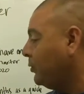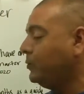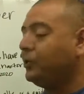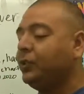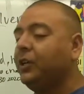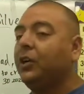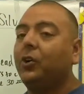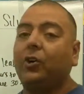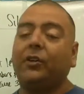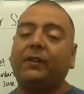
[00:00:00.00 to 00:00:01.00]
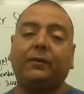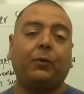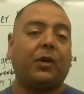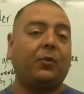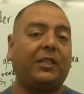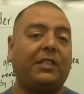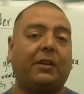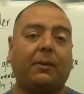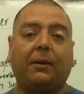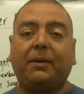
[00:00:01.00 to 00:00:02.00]
coach, or even if you want to reach
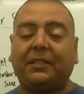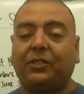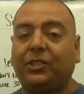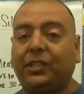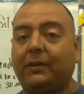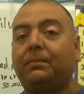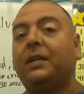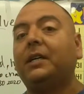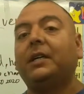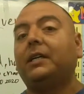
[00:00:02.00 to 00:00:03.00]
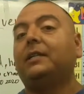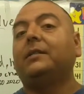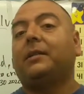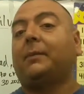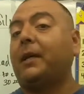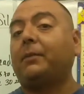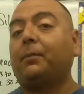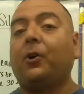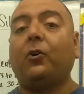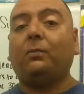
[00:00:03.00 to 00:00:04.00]
out about mentorship, I'm not the
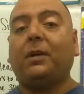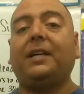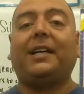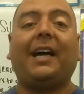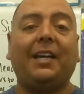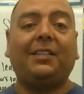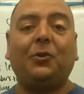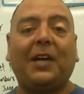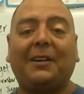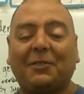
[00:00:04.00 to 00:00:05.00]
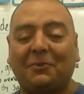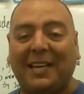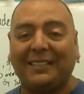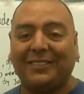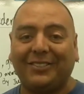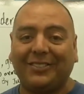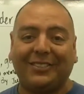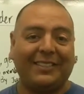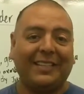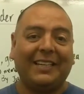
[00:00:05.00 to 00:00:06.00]
pro, but I do have some
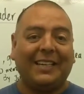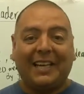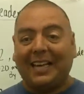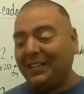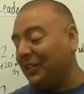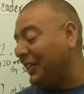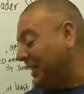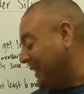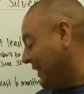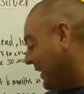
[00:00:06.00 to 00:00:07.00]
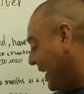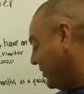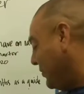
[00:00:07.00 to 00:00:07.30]
answers. And I